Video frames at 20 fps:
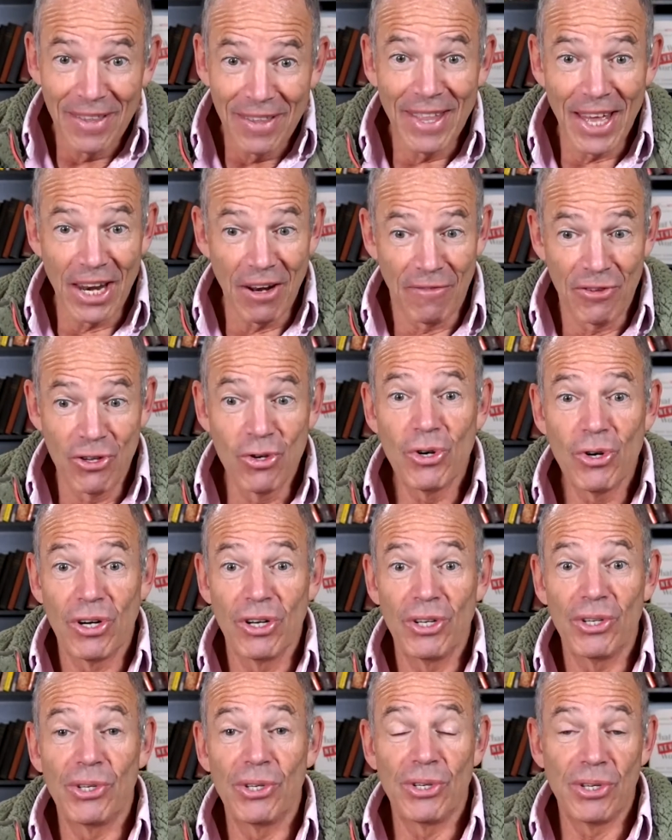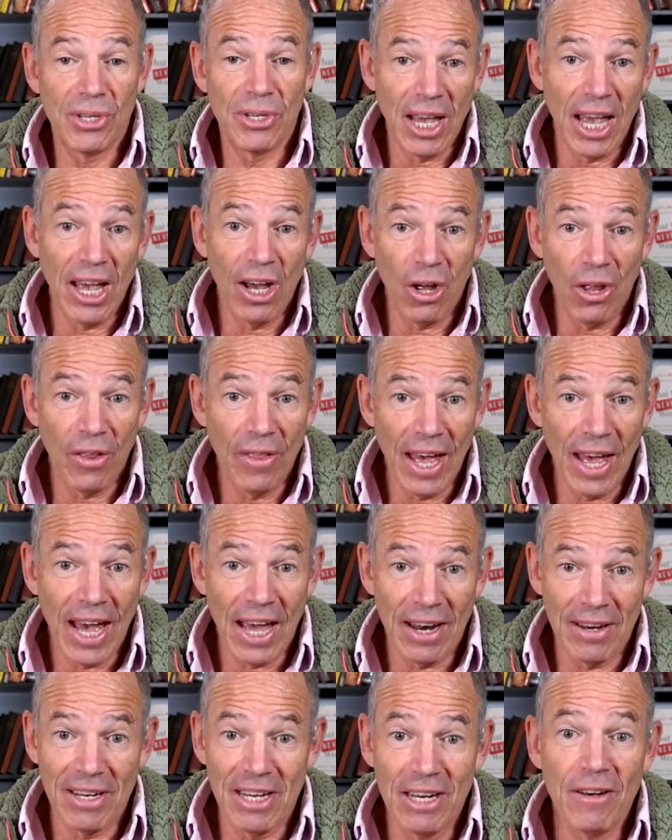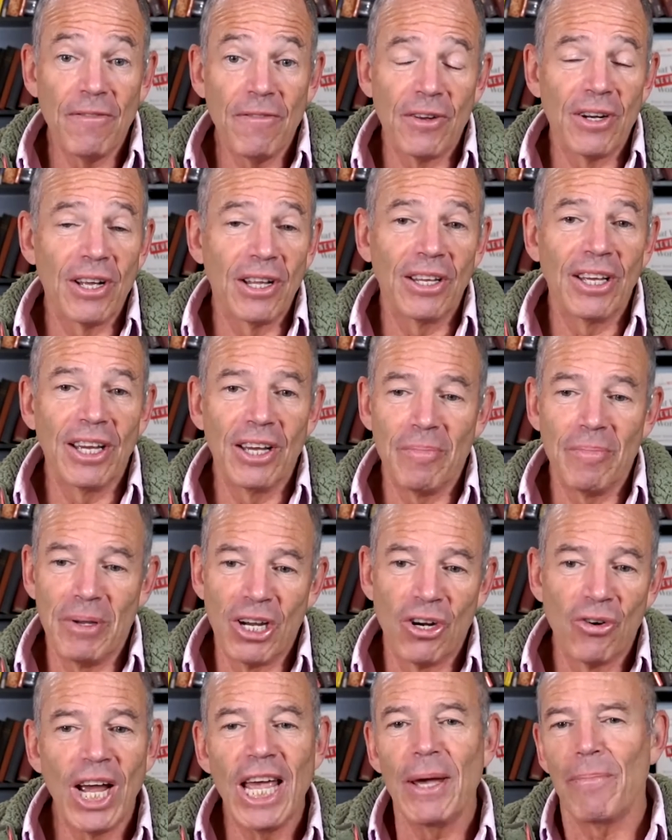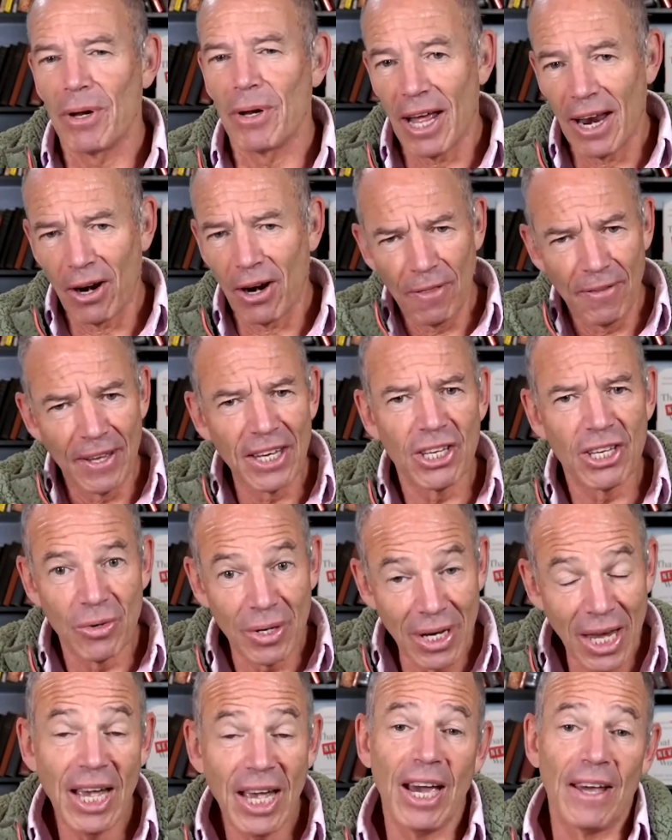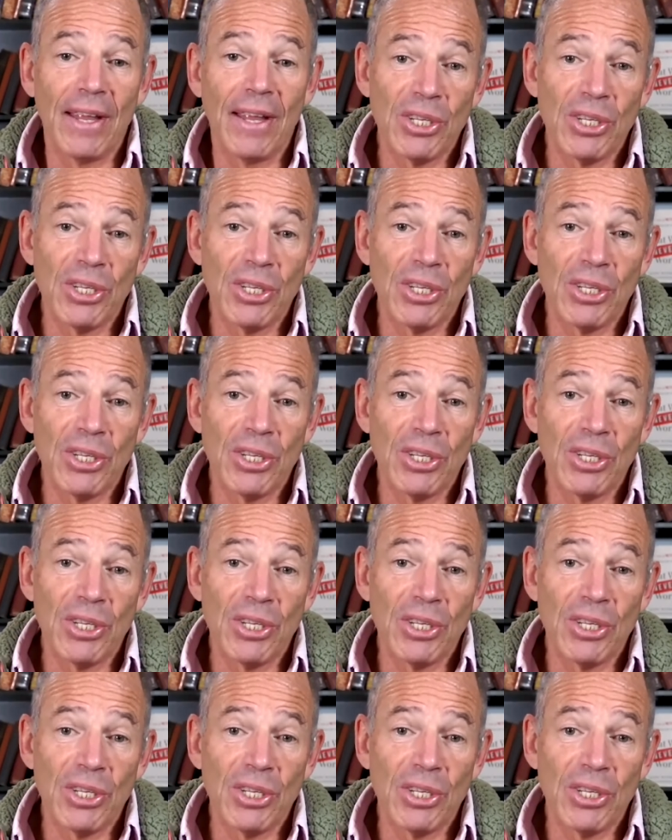That if you could scale that infinitely, it'd be great, but I don't think you can.